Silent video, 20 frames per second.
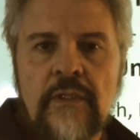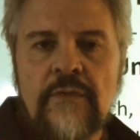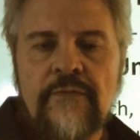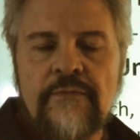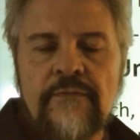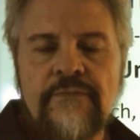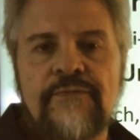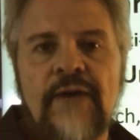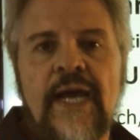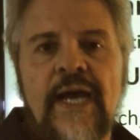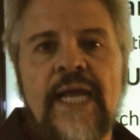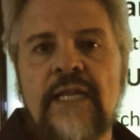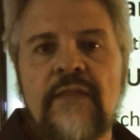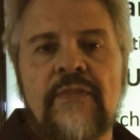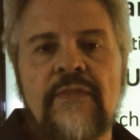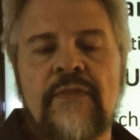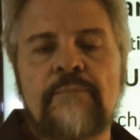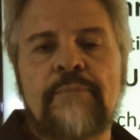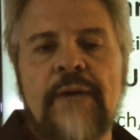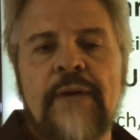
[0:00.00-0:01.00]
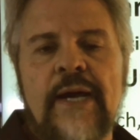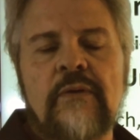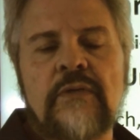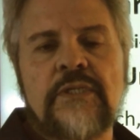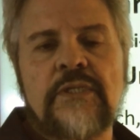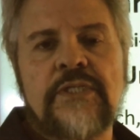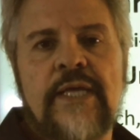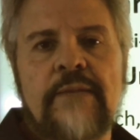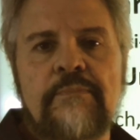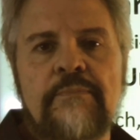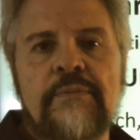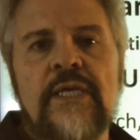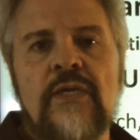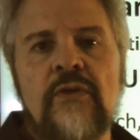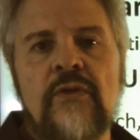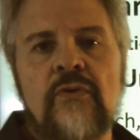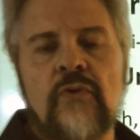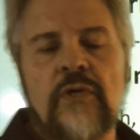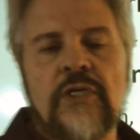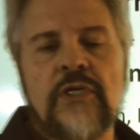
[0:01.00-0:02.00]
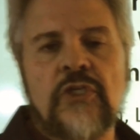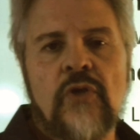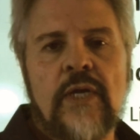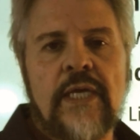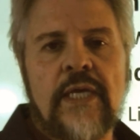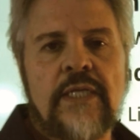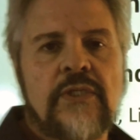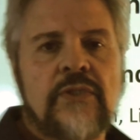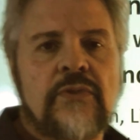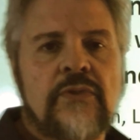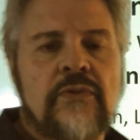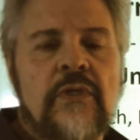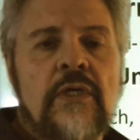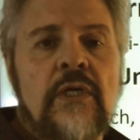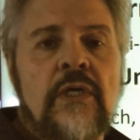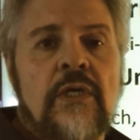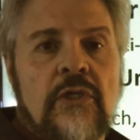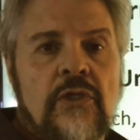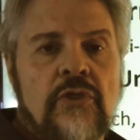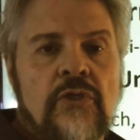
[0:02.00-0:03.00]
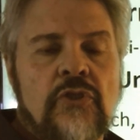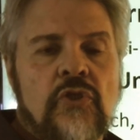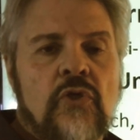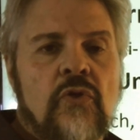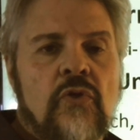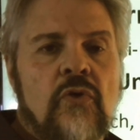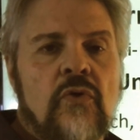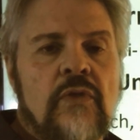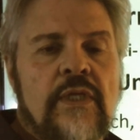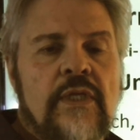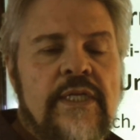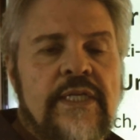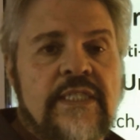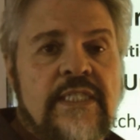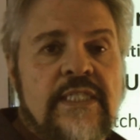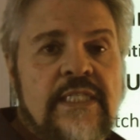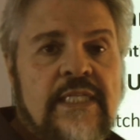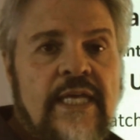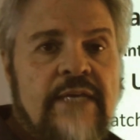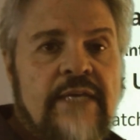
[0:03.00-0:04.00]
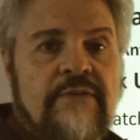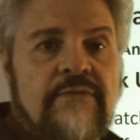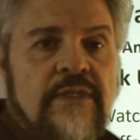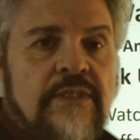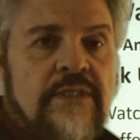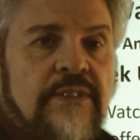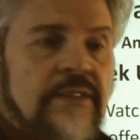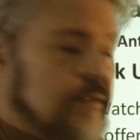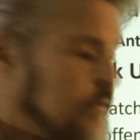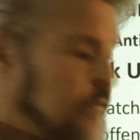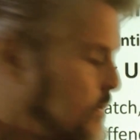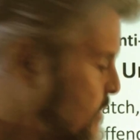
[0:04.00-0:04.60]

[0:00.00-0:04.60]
fight the powers that be who are trying to control and enslave us.